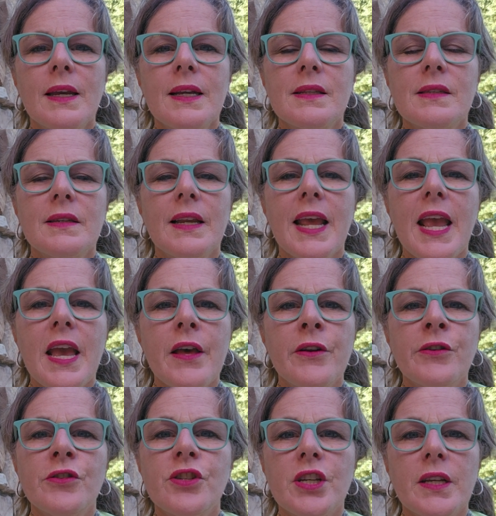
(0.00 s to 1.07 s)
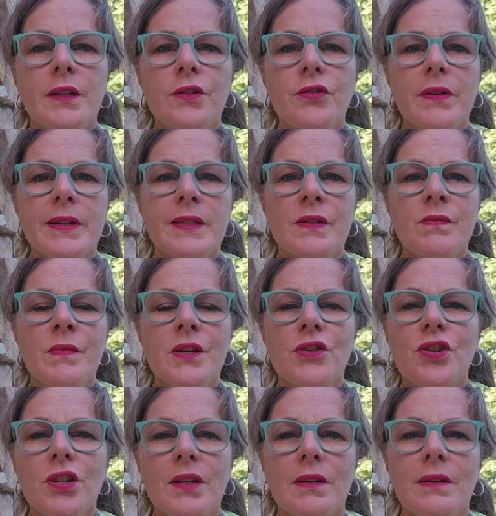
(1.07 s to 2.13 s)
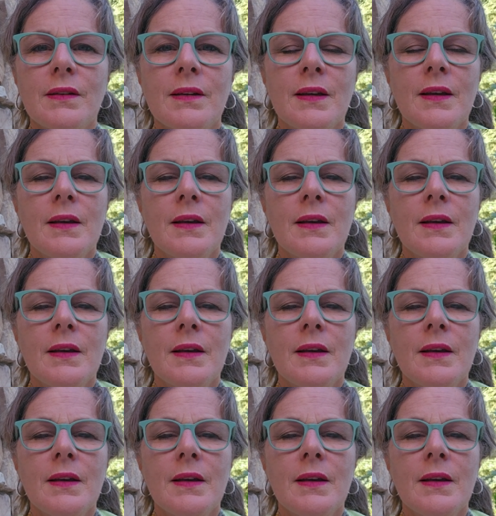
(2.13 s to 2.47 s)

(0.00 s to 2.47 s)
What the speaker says: It's an energy transmission.